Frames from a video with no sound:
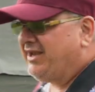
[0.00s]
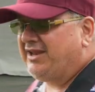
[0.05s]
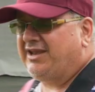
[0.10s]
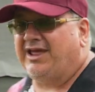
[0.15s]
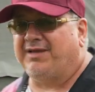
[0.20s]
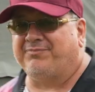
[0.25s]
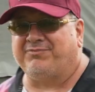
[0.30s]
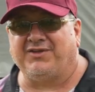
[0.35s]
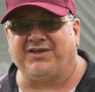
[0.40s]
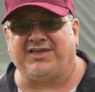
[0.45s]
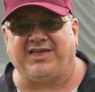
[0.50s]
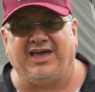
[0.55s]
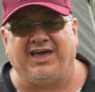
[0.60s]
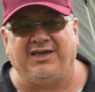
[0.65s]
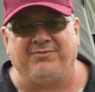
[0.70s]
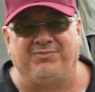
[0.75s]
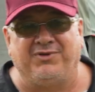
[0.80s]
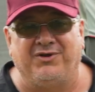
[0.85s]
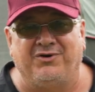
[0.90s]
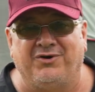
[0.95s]
it up to
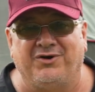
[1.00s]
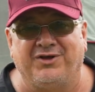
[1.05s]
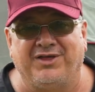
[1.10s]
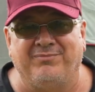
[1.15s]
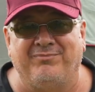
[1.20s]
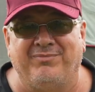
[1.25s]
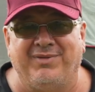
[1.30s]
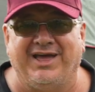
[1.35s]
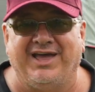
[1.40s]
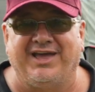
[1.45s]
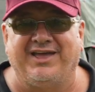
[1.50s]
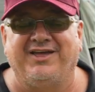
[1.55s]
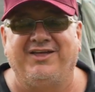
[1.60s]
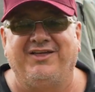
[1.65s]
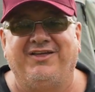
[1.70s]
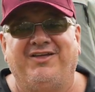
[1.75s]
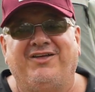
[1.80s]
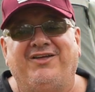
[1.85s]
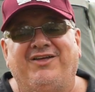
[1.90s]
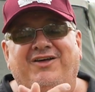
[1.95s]
Cape York and back.
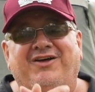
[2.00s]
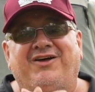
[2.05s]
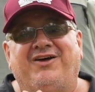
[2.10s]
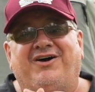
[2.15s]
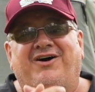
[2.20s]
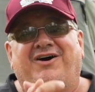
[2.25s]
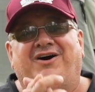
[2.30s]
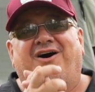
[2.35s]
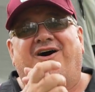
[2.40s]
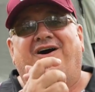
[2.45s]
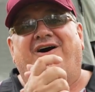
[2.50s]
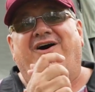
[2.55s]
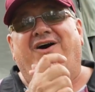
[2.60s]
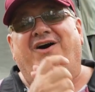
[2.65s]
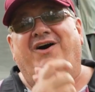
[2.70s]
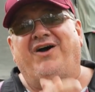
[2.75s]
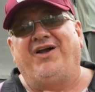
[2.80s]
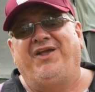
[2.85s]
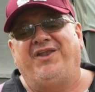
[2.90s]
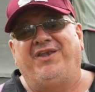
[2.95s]

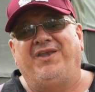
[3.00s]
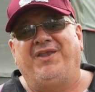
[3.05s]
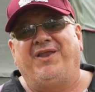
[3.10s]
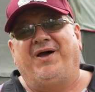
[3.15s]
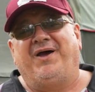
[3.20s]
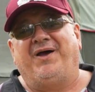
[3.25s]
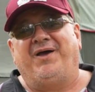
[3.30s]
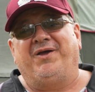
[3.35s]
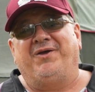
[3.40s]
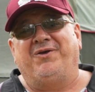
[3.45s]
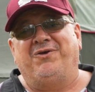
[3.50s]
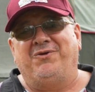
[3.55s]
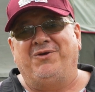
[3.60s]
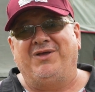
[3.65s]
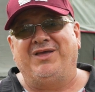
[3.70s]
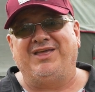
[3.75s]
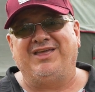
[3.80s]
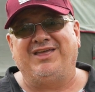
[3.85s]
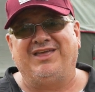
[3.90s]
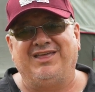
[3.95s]
I
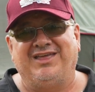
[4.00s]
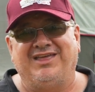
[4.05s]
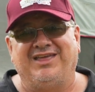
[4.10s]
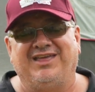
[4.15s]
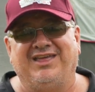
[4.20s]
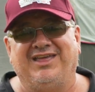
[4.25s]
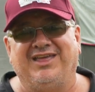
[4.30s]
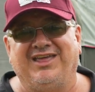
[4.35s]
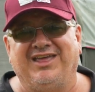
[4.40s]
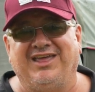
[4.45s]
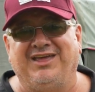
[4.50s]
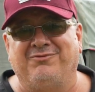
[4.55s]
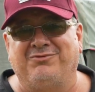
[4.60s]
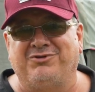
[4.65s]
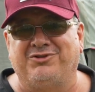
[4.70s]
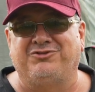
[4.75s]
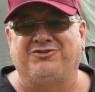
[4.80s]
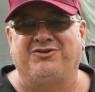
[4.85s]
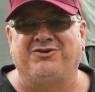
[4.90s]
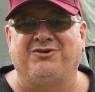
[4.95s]
know it
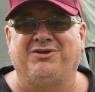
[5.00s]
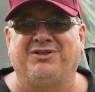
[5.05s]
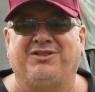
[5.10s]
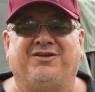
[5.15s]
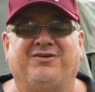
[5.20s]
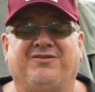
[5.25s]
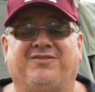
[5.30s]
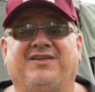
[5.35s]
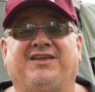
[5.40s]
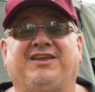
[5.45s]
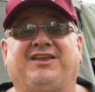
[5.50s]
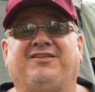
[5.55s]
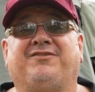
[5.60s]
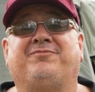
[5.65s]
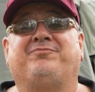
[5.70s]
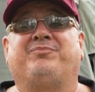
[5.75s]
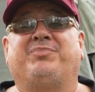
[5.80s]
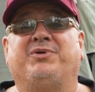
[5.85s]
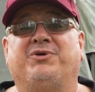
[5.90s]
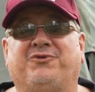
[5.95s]
will do it because it is
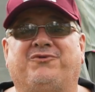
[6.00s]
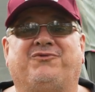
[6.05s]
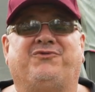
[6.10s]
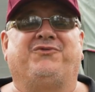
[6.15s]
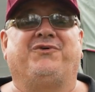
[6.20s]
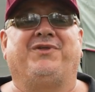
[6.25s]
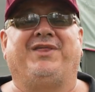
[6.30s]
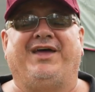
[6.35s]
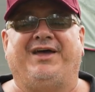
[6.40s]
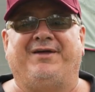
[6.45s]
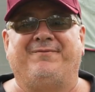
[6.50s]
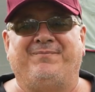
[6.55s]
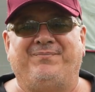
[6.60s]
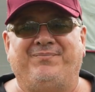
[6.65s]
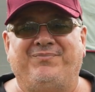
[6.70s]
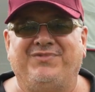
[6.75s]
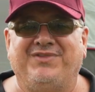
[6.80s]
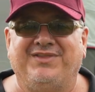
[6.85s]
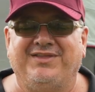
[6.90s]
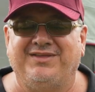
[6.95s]
built for that.
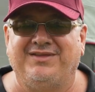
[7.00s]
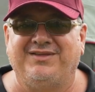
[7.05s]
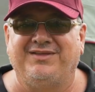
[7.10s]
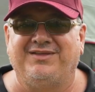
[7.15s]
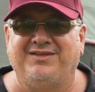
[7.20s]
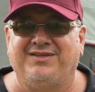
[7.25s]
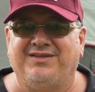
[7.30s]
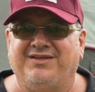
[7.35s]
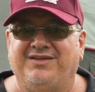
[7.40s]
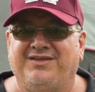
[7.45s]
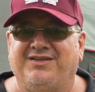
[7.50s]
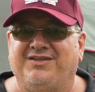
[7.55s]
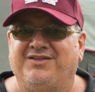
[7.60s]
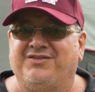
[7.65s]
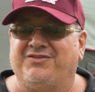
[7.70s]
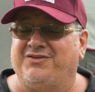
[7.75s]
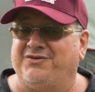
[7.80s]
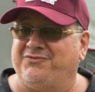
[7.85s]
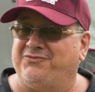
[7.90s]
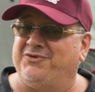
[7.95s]

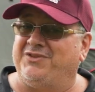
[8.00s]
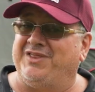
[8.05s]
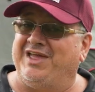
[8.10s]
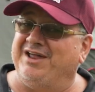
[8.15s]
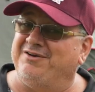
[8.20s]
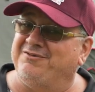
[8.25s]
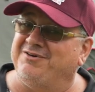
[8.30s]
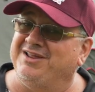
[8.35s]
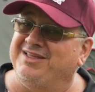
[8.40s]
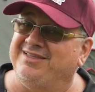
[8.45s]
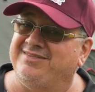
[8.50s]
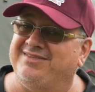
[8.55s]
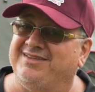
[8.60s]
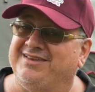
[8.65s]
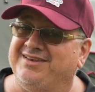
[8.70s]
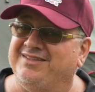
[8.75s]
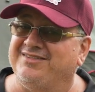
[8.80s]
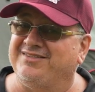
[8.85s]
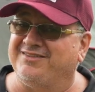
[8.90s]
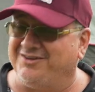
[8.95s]
So for that
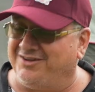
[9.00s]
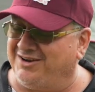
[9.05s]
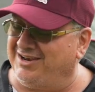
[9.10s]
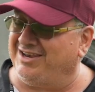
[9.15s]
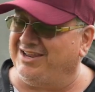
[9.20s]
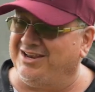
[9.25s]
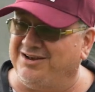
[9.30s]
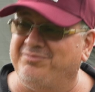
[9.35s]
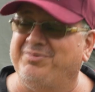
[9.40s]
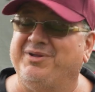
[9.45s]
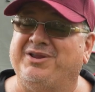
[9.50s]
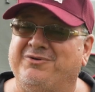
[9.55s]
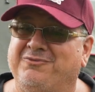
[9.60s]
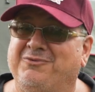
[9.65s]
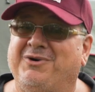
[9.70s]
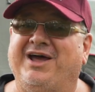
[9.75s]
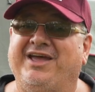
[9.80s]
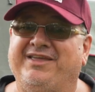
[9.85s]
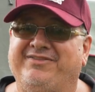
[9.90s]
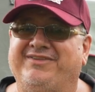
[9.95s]
reason, it's got a little bit of
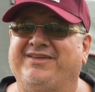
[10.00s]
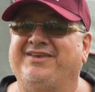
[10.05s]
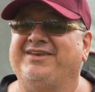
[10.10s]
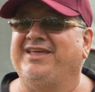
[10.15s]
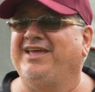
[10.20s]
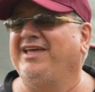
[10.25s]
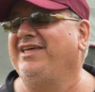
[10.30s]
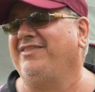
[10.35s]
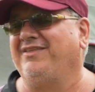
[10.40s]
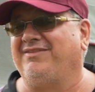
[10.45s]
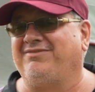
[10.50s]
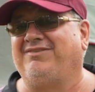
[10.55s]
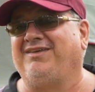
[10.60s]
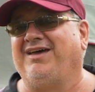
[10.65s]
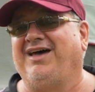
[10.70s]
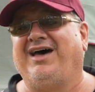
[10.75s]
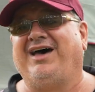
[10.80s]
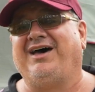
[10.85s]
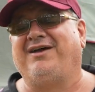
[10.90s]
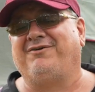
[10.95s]
weight in there. The
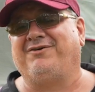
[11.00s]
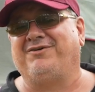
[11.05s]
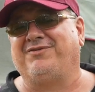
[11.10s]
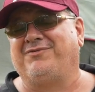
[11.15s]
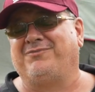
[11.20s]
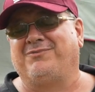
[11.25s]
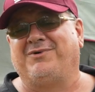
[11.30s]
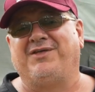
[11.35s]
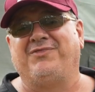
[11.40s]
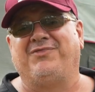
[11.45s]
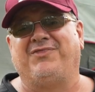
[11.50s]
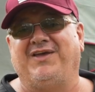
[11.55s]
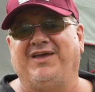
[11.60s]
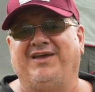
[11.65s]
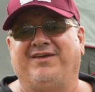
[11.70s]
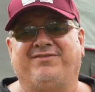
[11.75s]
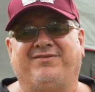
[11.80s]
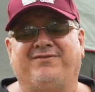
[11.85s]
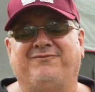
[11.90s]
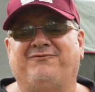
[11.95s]
tar is
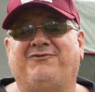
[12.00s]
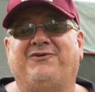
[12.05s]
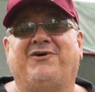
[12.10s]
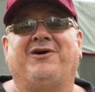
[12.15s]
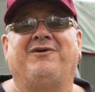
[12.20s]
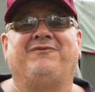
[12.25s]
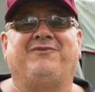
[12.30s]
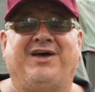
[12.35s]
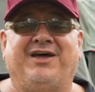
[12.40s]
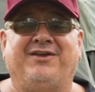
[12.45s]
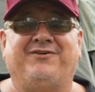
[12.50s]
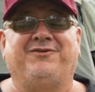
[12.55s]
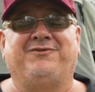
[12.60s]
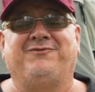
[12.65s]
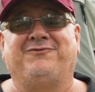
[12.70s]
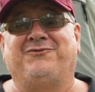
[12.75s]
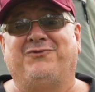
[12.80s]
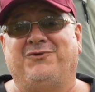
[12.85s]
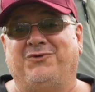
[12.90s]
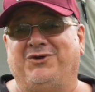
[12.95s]

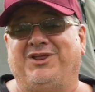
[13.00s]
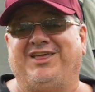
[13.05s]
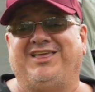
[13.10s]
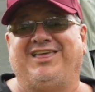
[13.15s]
1,540